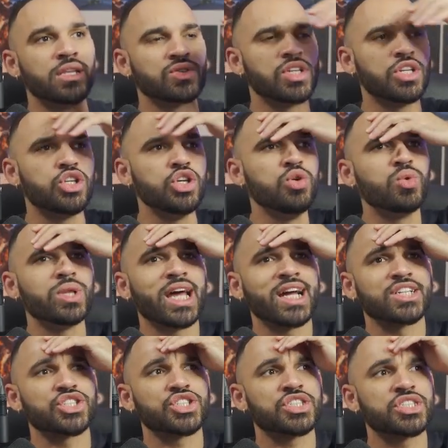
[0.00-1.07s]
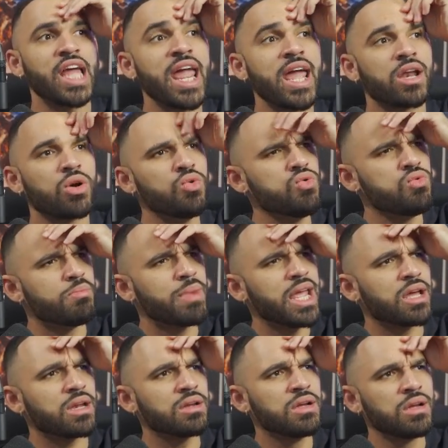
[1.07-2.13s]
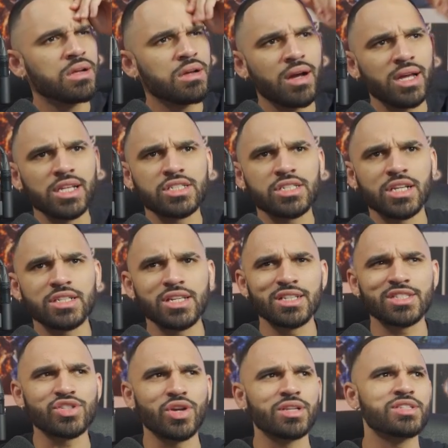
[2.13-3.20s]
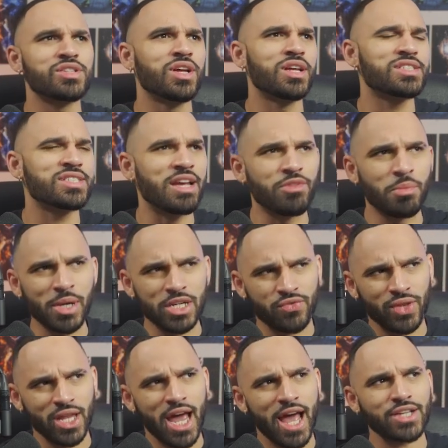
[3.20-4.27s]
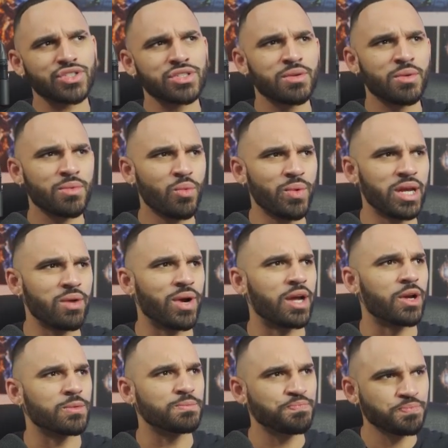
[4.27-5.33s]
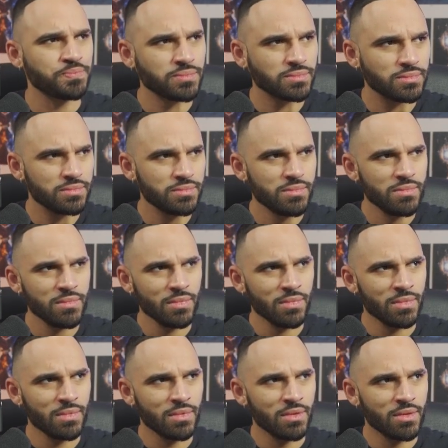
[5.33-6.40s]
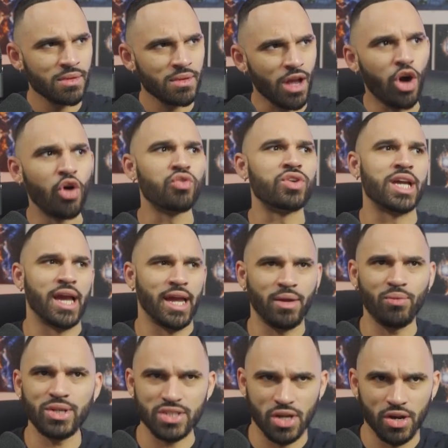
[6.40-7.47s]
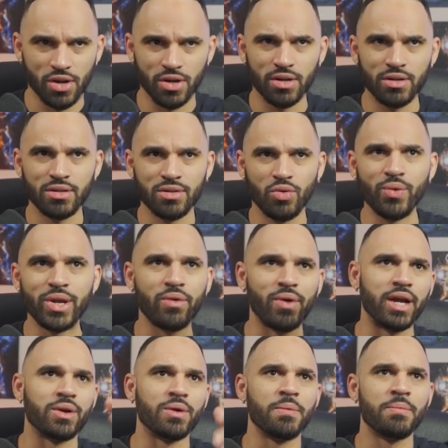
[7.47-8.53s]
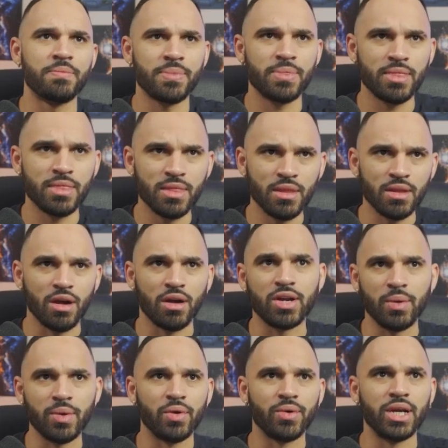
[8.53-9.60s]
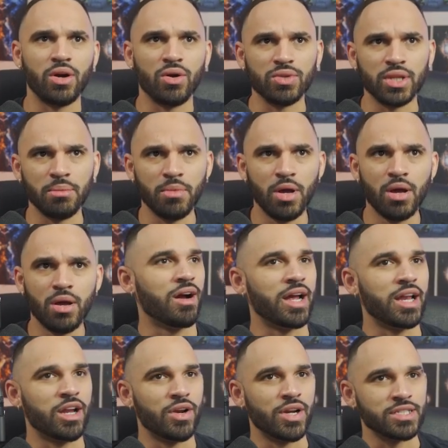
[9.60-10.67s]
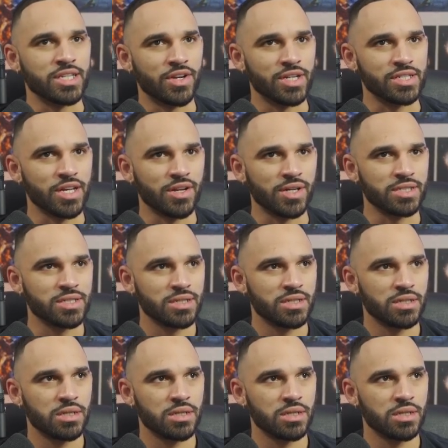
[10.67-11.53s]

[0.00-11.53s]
There's a dude with like a stand. Oh man. All right, let's save the best for last. What we get right here. Okay, we saw her. What we get right here. Okay, we already own them. All right, here it is.